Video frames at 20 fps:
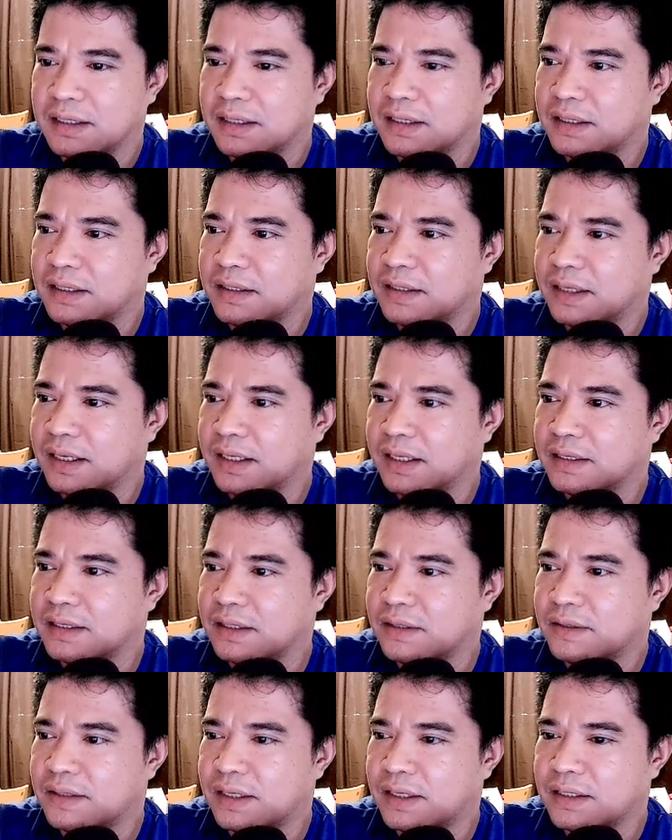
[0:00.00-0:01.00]
Okay,
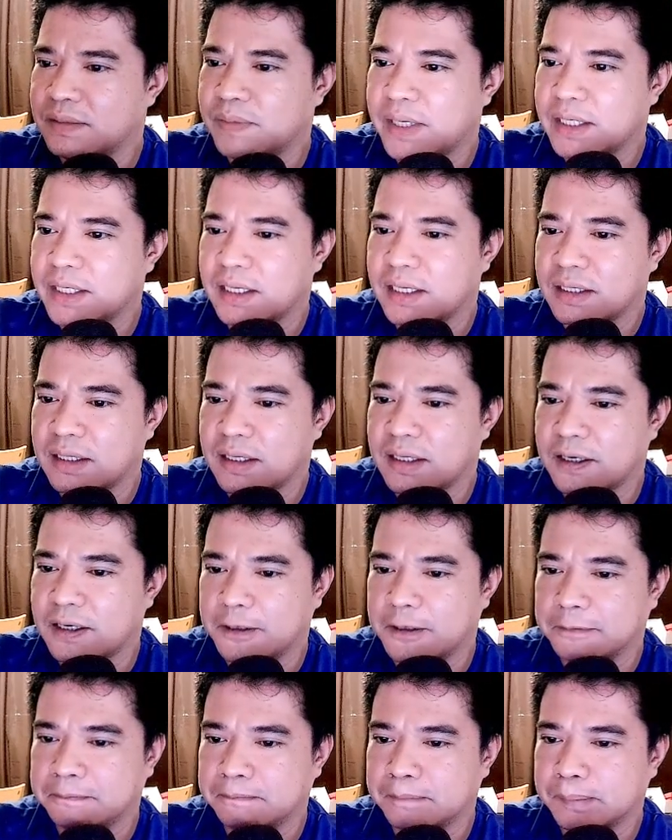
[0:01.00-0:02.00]
so let's make
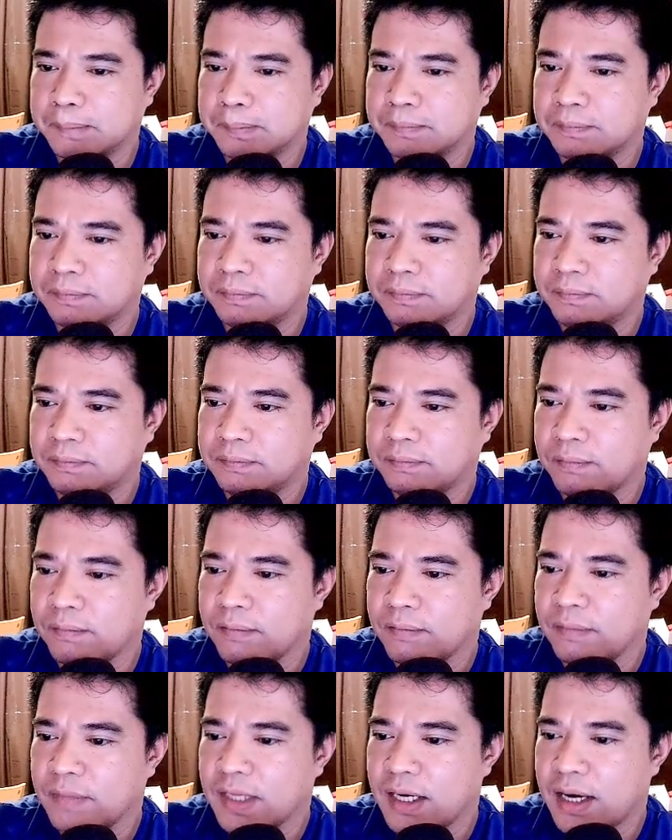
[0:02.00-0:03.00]
that
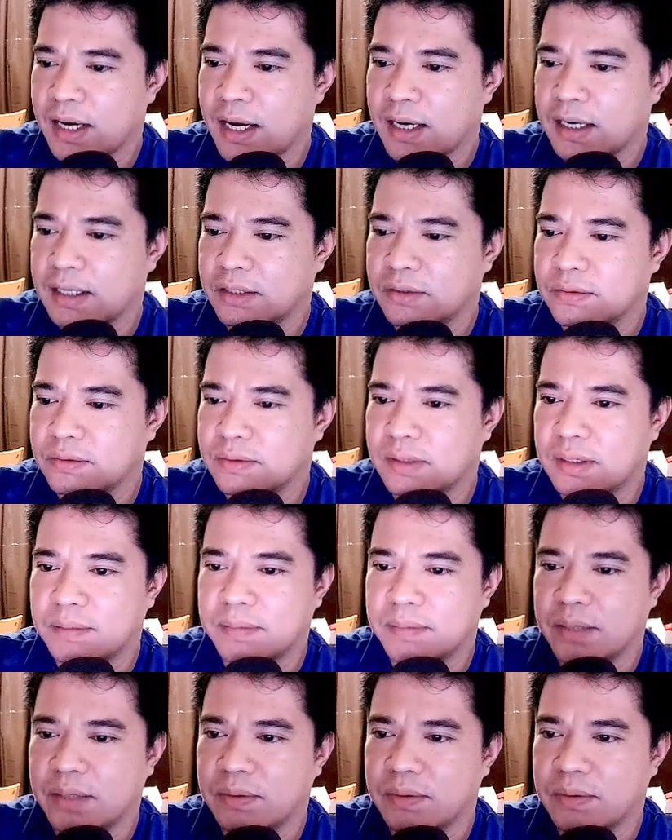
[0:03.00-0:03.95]
Akai to manual